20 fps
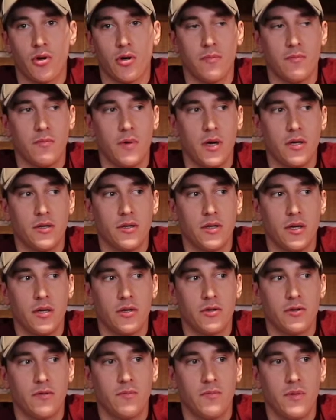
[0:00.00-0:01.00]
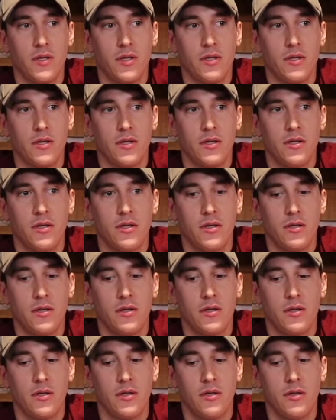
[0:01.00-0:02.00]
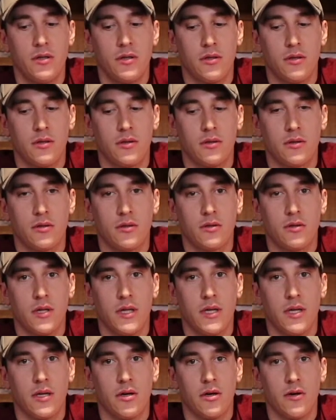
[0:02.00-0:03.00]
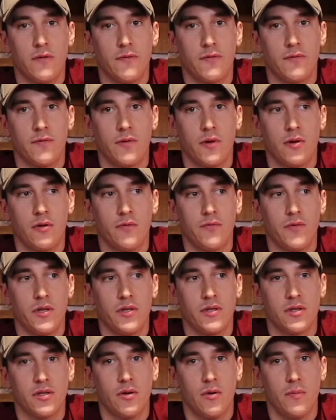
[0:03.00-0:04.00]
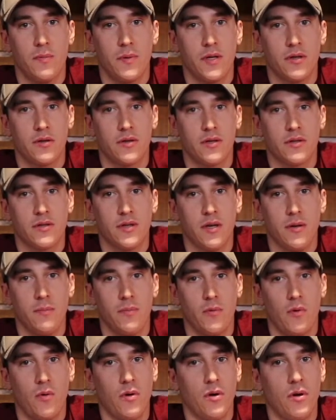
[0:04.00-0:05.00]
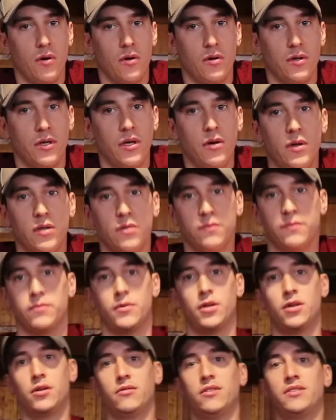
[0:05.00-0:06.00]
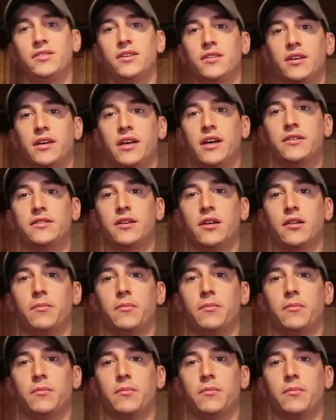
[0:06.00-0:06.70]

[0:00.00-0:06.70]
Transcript: montage of me cleaning off all of this and opening things up, or you know what? Let's get the case out of the